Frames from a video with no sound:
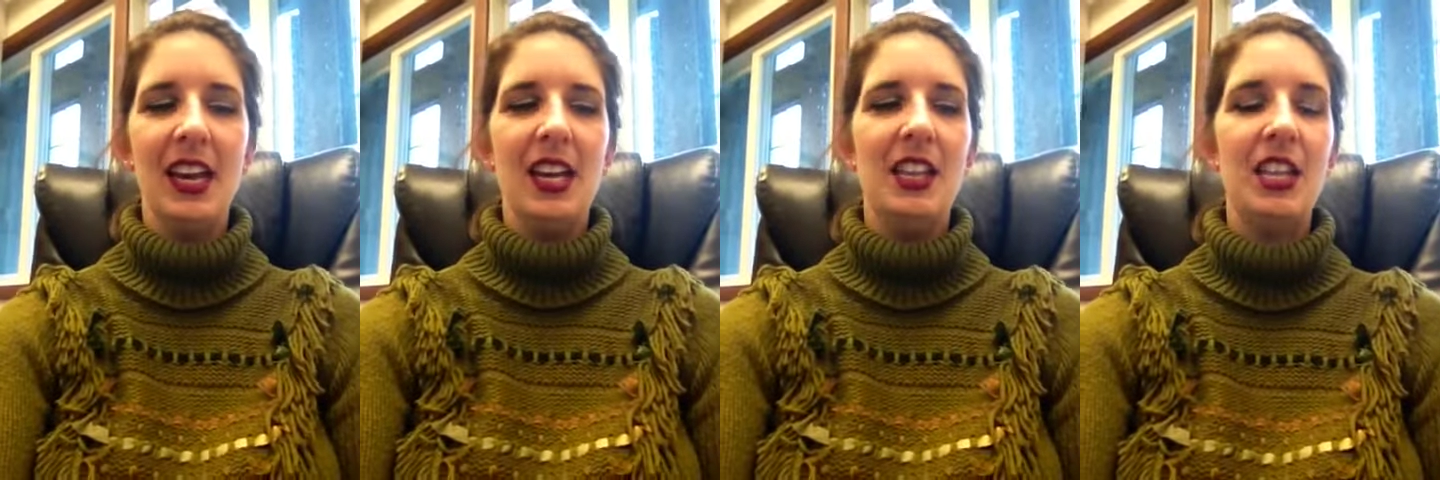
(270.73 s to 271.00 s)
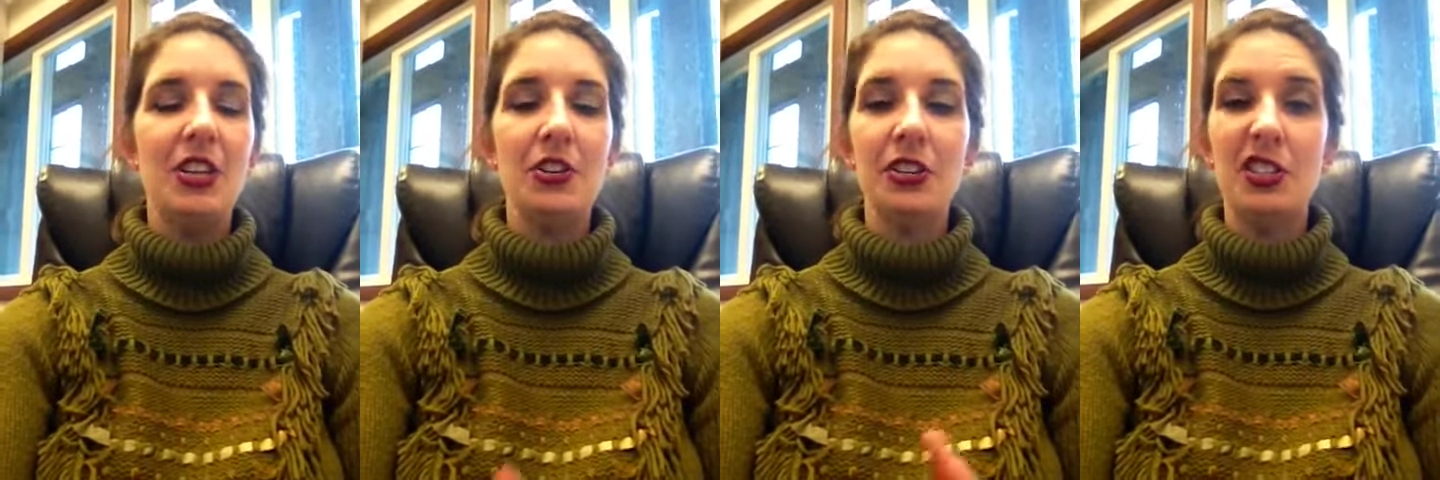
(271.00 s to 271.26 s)

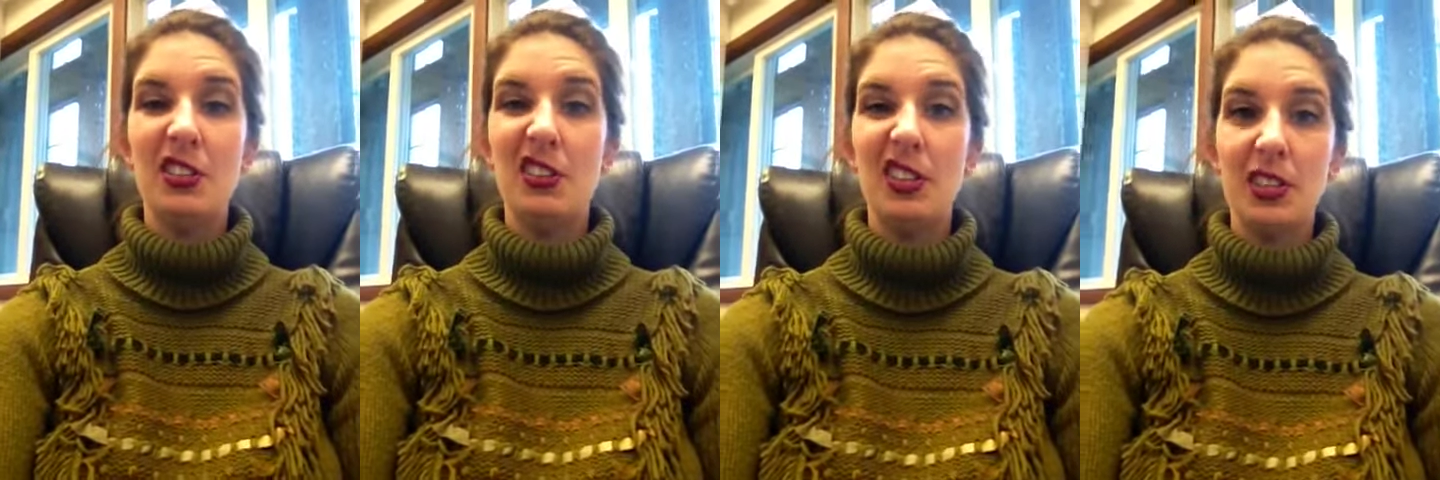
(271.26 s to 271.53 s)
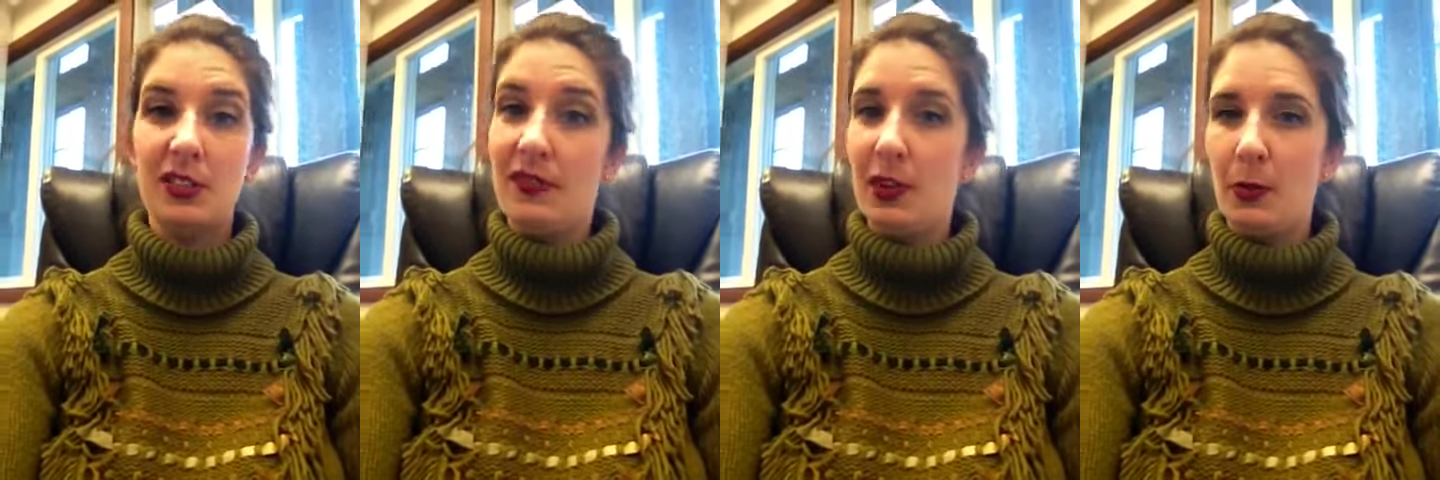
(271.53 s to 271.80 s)
then your
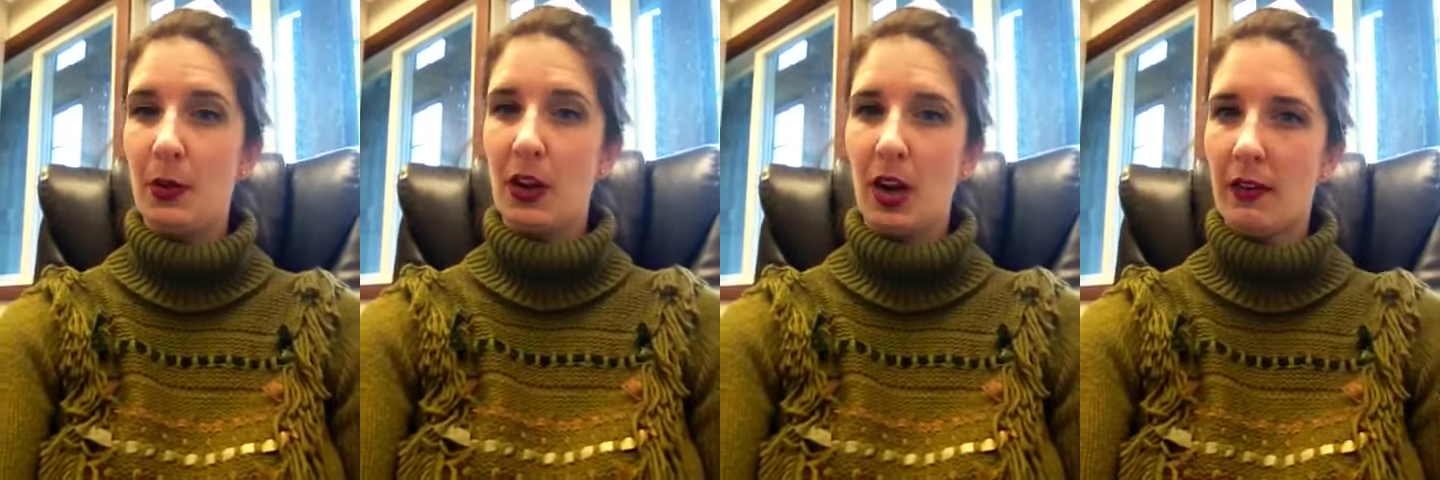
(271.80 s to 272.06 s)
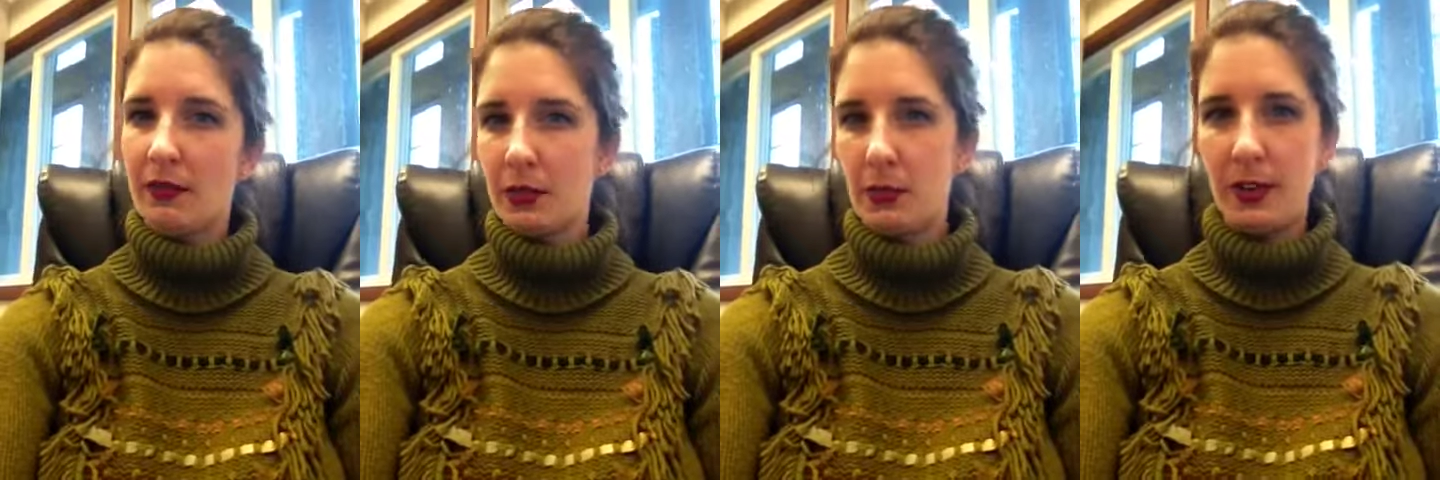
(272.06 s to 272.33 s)
students feel more
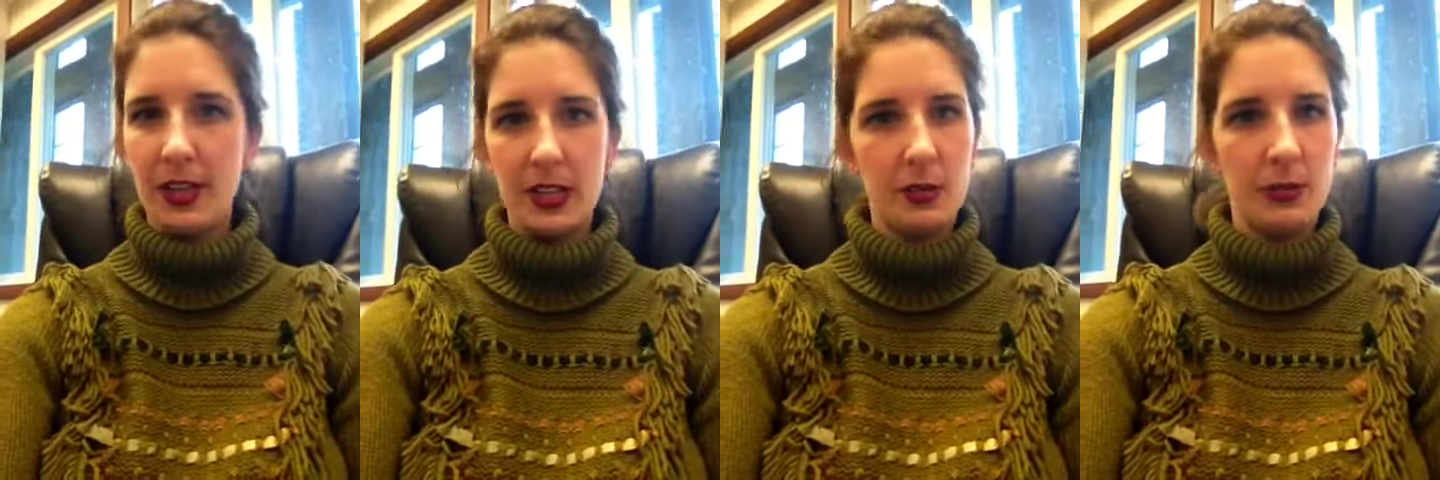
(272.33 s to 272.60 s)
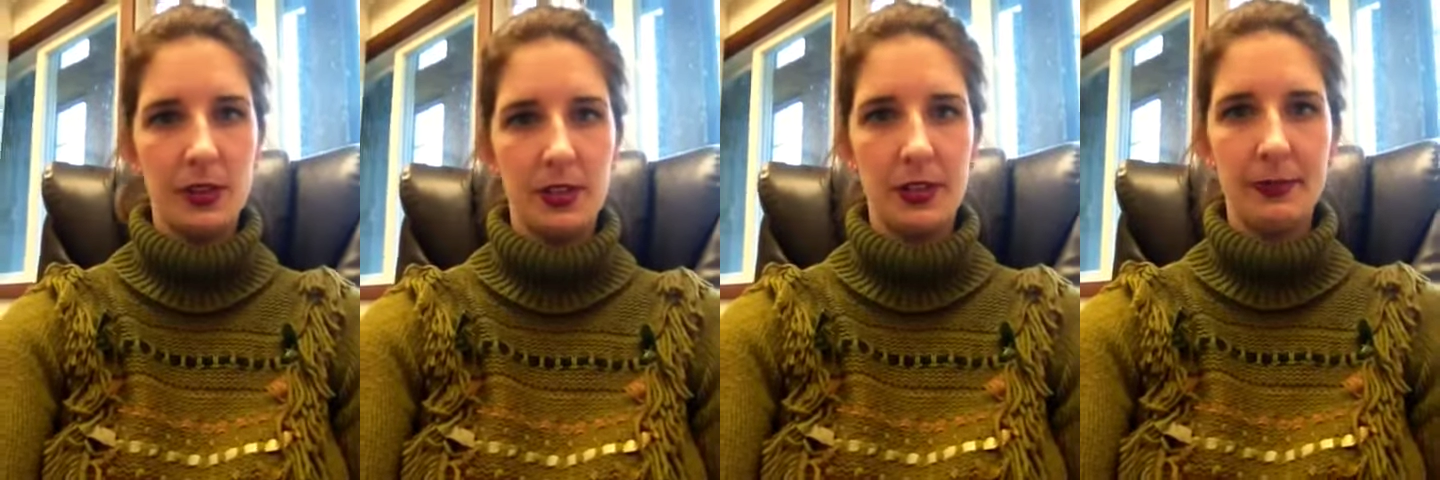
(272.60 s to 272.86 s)
comfortable as a
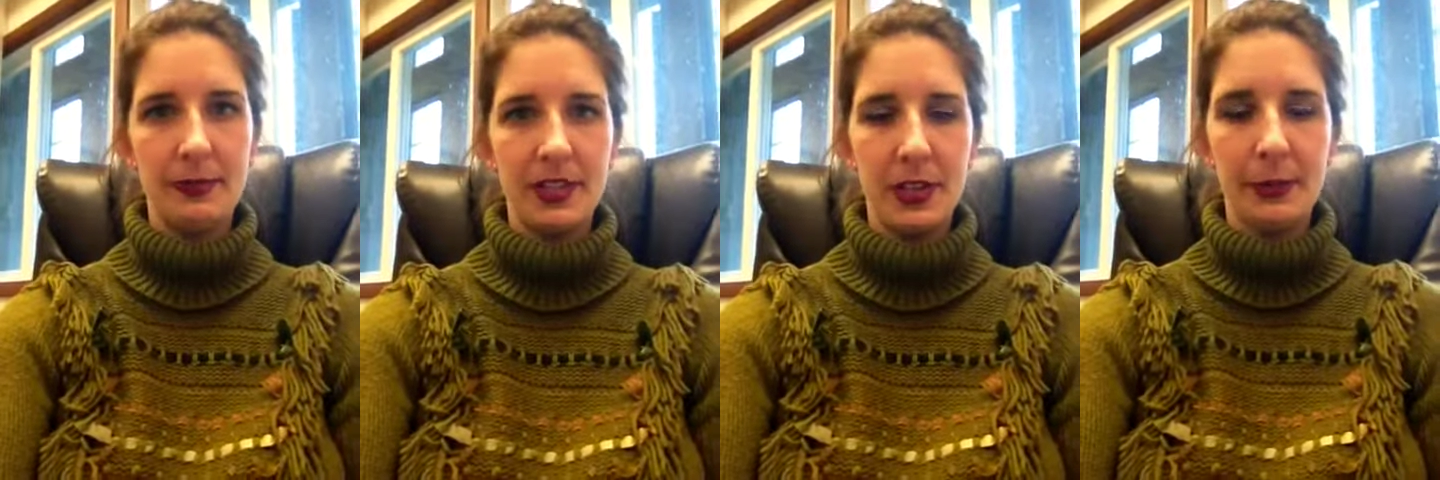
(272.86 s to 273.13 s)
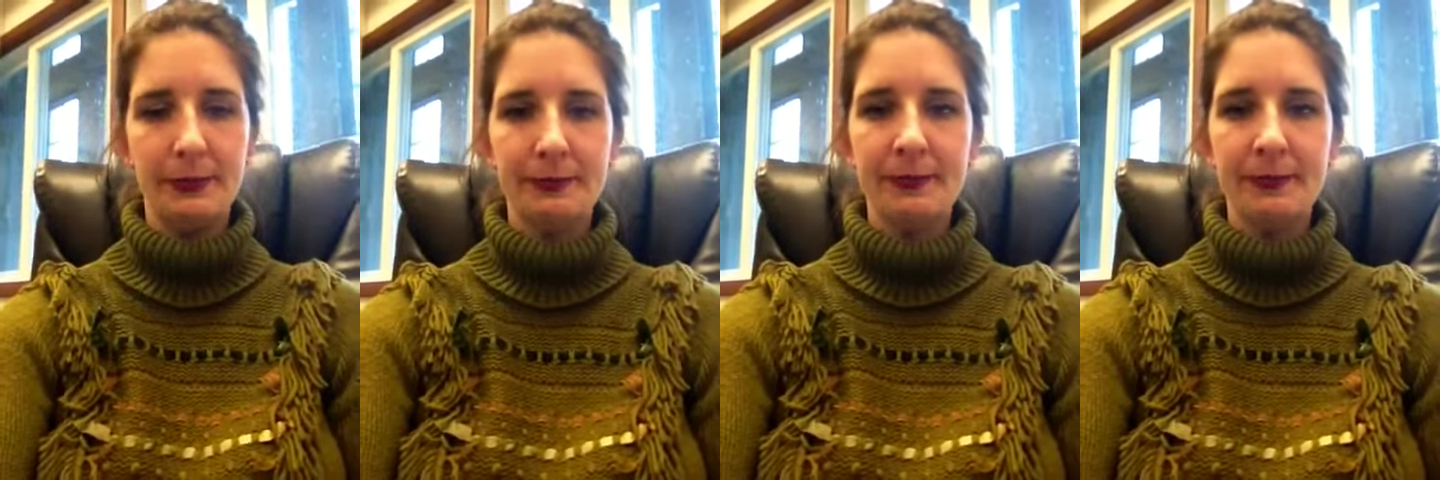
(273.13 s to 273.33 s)
result. So